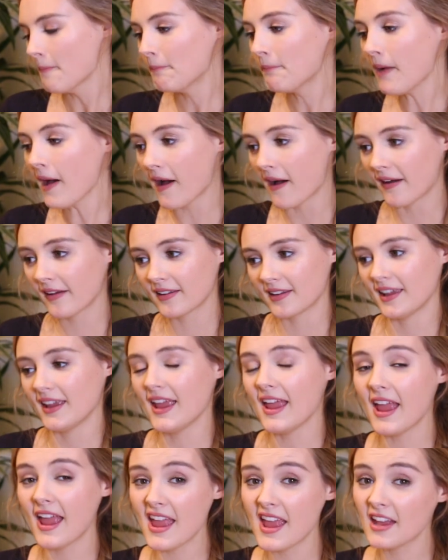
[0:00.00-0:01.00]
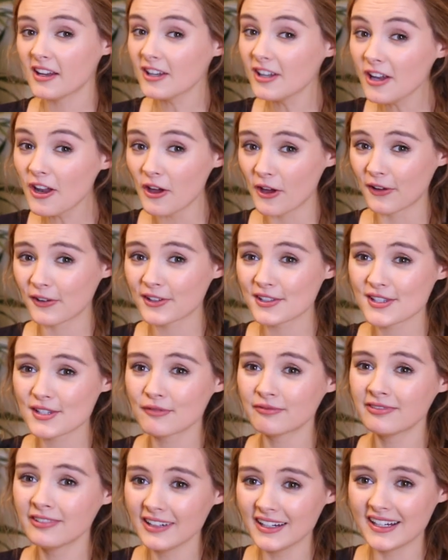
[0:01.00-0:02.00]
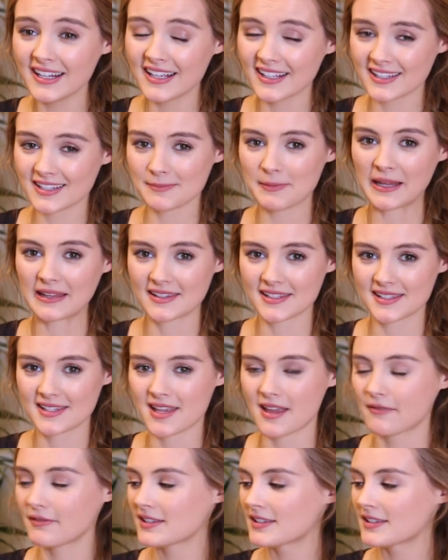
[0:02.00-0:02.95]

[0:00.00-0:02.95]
but it looks really expensive,